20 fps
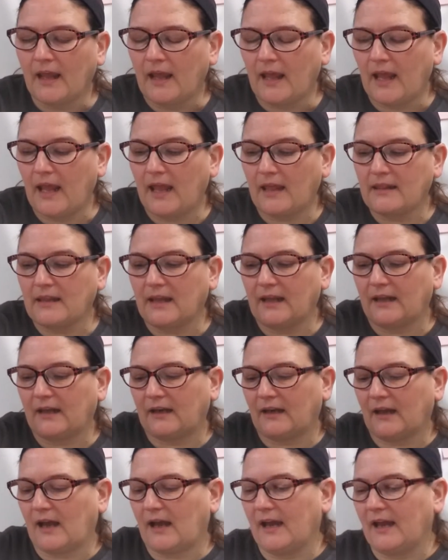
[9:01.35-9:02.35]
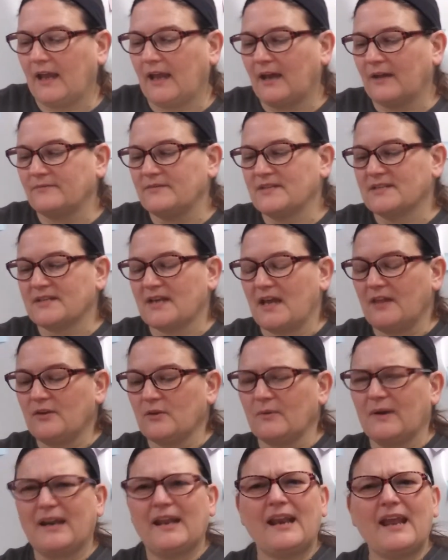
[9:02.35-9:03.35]
And then I have this other
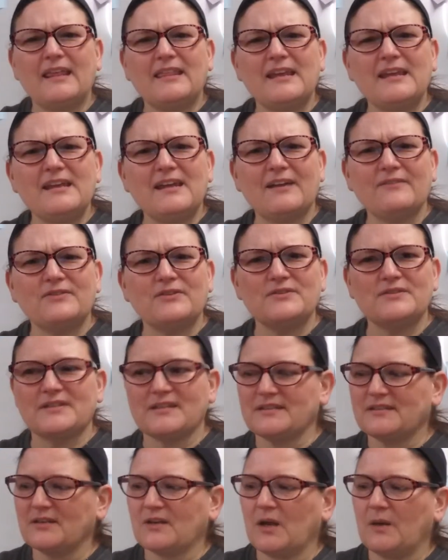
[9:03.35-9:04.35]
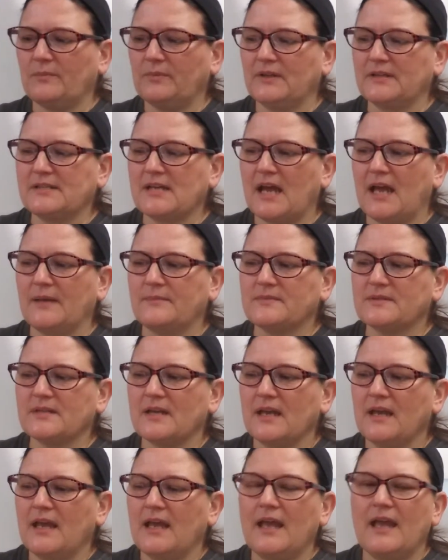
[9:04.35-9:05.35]
one, and I think I've used this a couple of times.
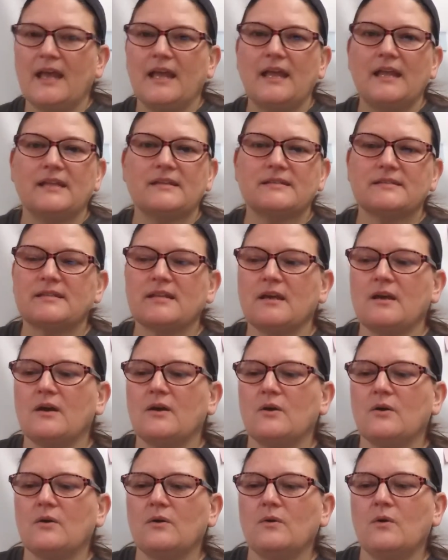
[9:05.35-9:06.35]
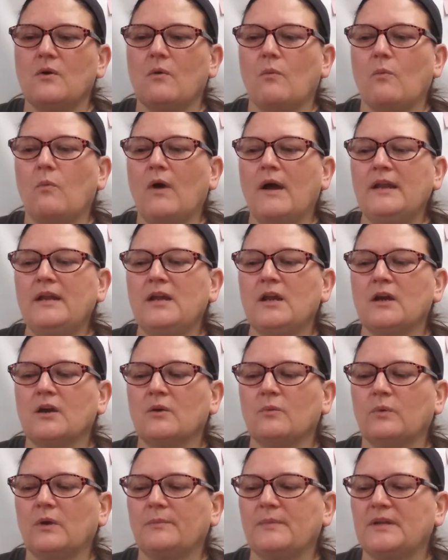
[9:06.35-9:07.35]
It's the One Year
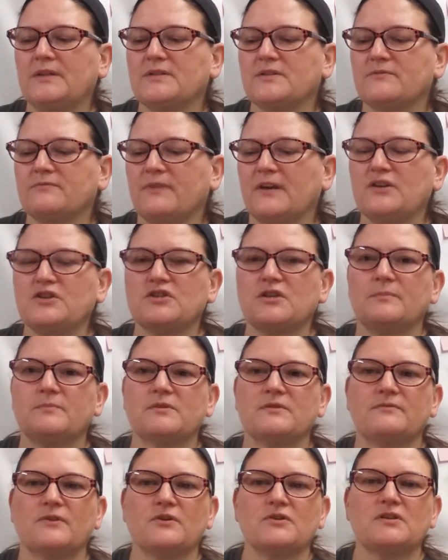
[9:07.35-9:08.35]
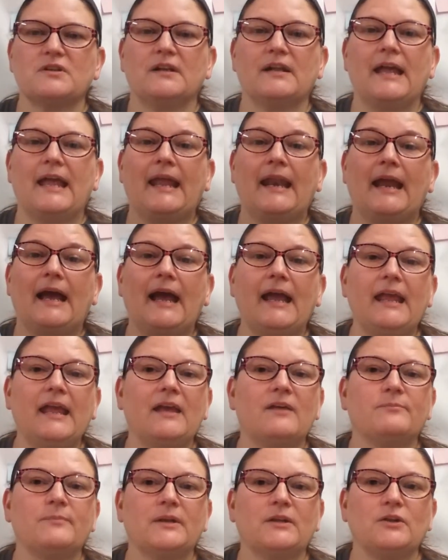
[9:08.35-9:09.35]
Women's Friendship Devotional, and I
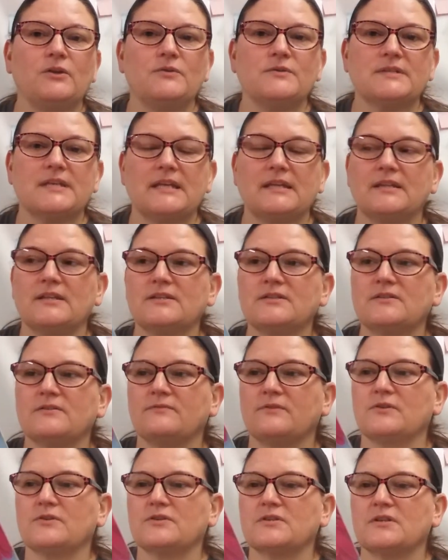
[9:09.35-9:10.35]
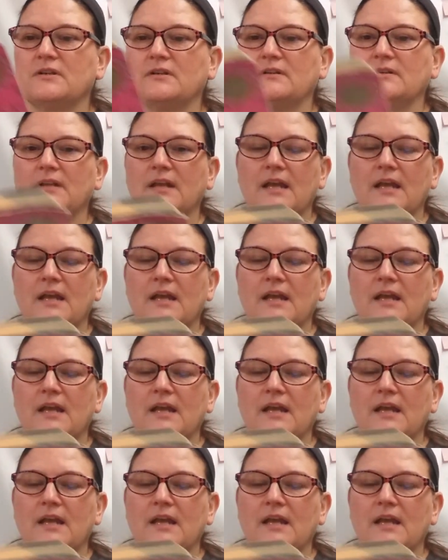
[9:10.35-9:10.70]
have been using this devotional,